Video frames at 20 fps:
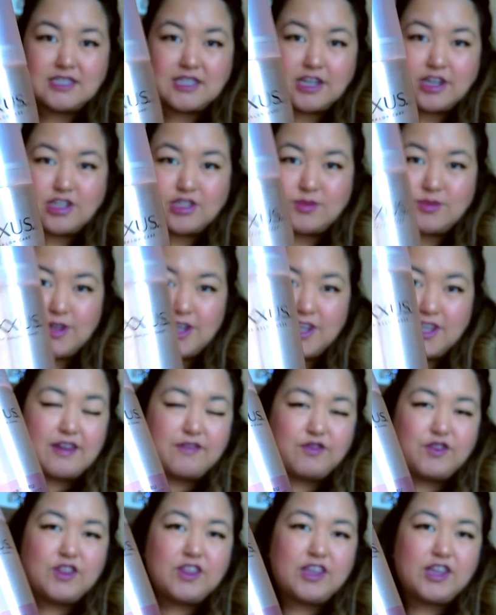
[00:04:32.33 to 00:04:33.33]
hairspray. I
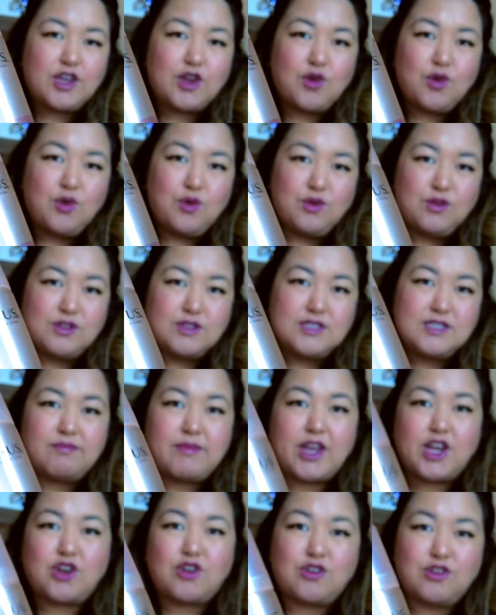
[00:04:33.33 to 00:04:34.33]
feel like it holds
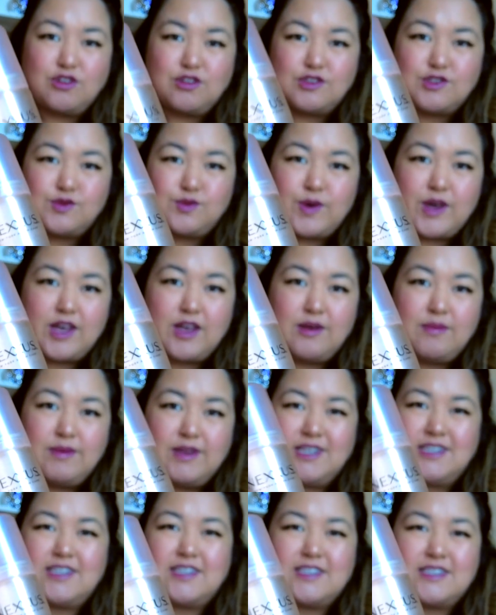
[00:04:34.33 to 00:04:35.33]
my curls well
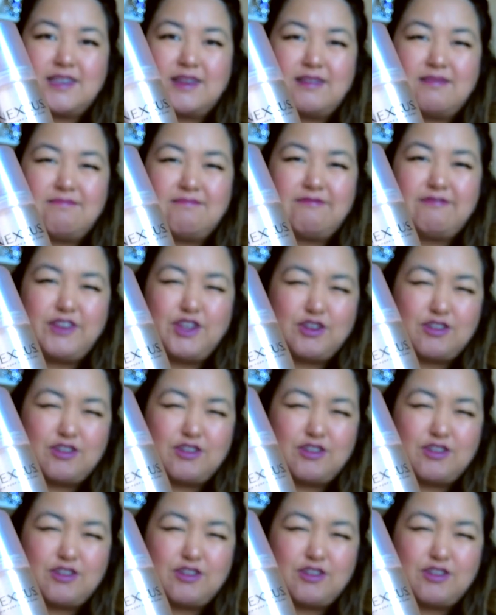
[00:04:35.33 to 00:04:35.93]
but doesn't feel